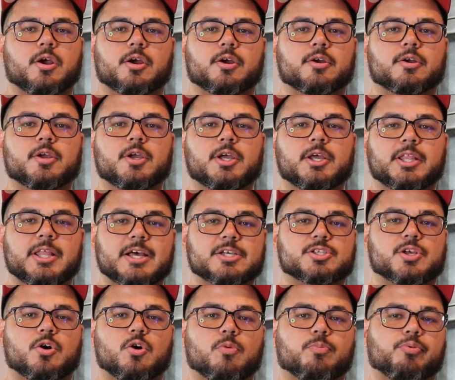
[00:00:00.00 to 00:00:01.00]
hurt. That's
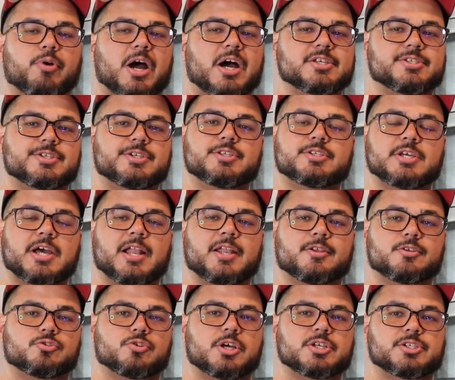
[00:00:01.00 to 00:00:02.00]
the whole process. The
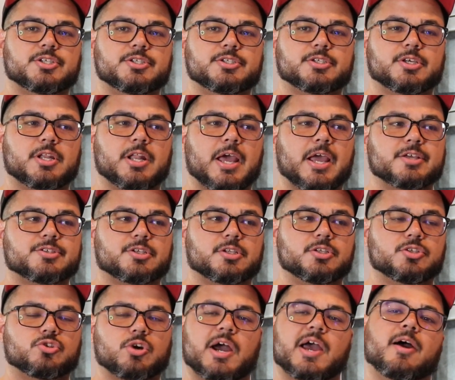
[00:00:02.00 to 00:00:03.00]
Italian dressing is gonna
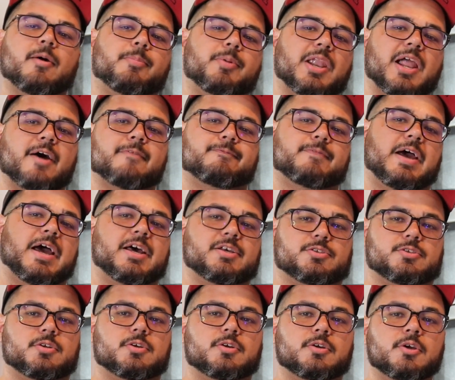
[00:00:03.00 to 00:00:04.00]
actually dry up a lot
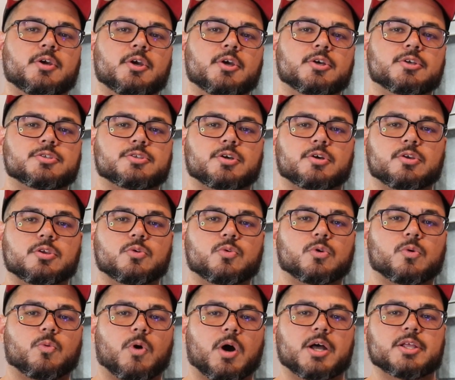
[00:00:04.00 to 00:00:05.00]
faster, so you
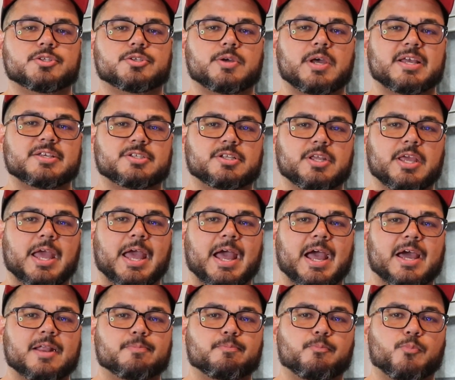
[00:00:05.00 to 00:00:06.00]
would want to actually
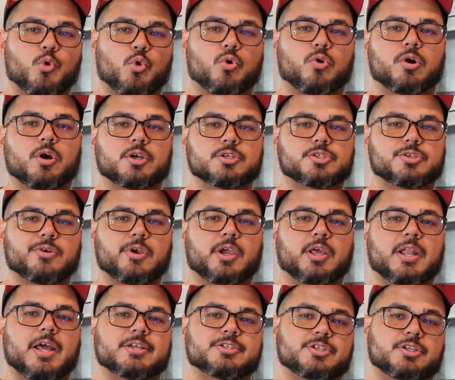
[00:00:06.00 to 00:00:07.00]
add more so you
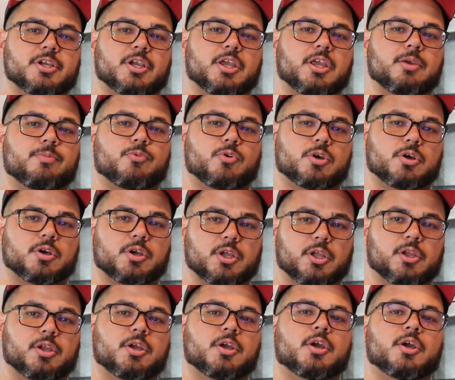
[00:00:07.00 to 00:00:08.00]
can actually keep
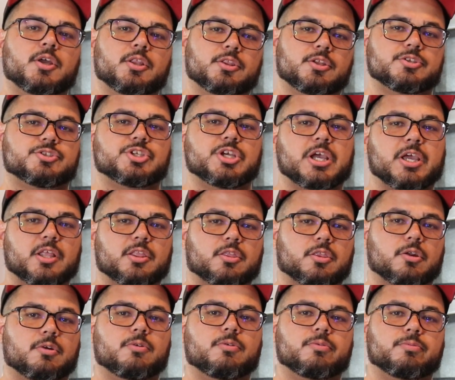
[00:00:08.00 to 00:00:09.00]
cooking the chicken
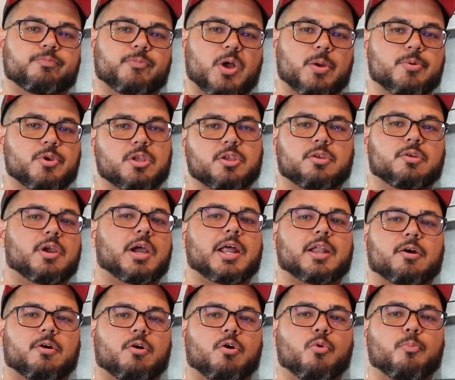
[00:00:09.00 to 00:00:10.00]
through. I mean, you got
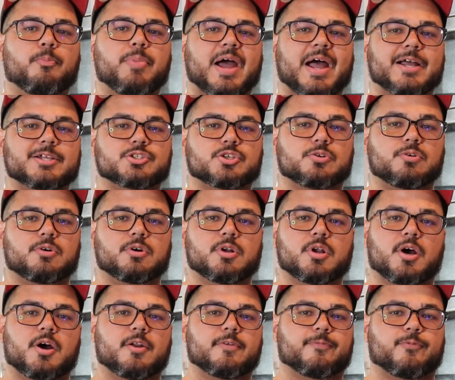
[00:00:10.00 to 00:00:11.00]
a whole batch going
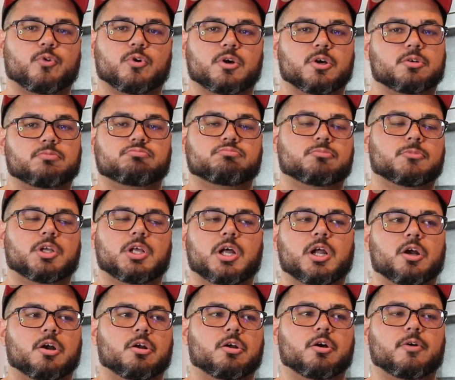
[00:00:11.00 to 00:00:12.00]
on for,
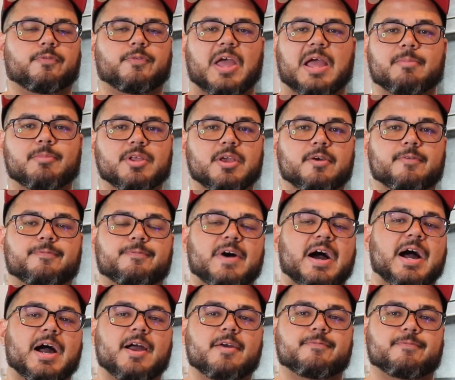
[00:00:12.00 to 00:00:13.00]
I don't know, family of
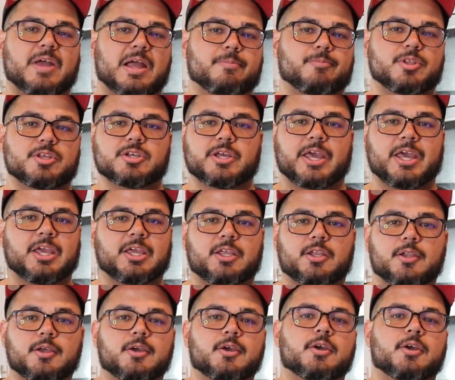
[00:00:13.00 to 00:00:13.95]
five, family of eight,